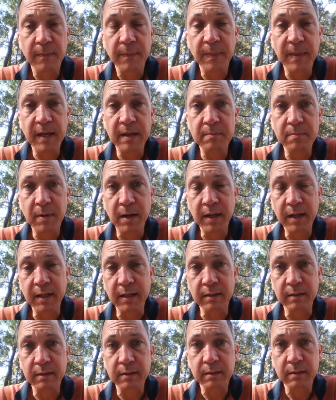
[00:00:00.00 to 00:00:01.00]
they
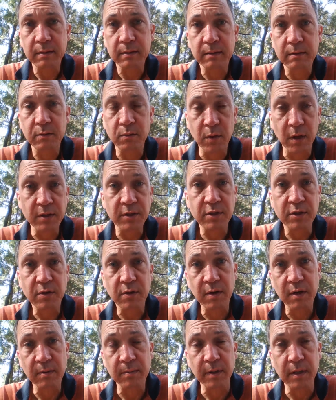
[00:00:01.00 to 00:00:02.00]
might run
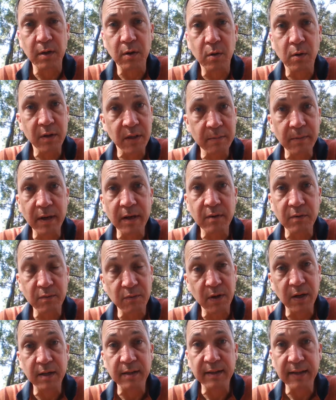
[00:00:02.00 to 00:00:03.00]
screaming, or they might
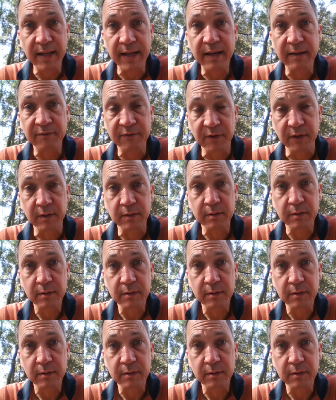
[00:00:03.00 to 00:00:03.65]
run laughing.